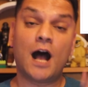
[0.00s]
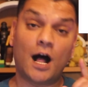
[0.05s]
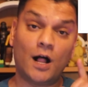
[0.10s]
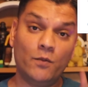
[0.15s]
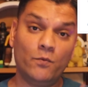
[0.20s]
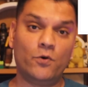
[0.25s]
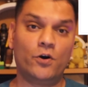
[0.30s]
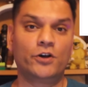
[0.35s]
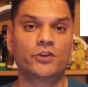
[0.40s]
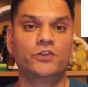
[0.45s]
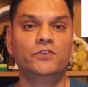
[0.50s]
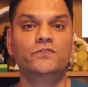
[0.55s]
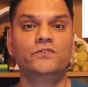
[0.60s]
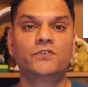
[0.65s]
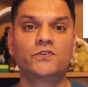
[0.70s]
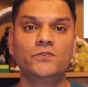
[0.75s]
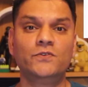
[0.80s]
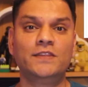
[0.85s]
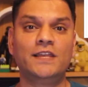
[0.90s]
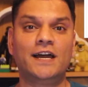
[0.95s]
I'll walk you
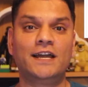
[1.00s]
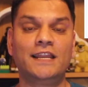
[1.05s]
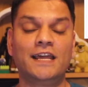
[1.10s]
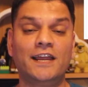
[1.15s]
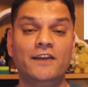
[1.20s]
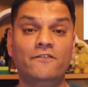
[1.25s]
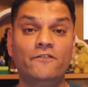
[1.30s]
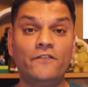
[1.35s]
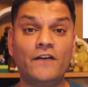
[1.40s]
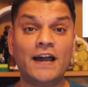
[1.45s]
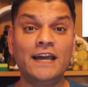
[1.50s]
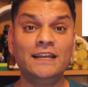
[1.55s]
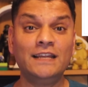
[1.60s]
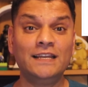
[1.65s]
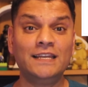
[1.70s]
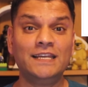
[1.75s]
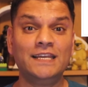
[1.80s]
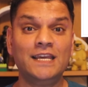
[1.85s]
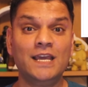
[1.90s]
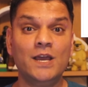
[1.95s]
through that. And
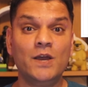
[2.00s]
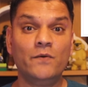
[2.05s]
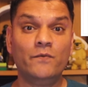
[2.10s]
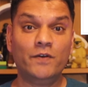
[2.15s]
finally,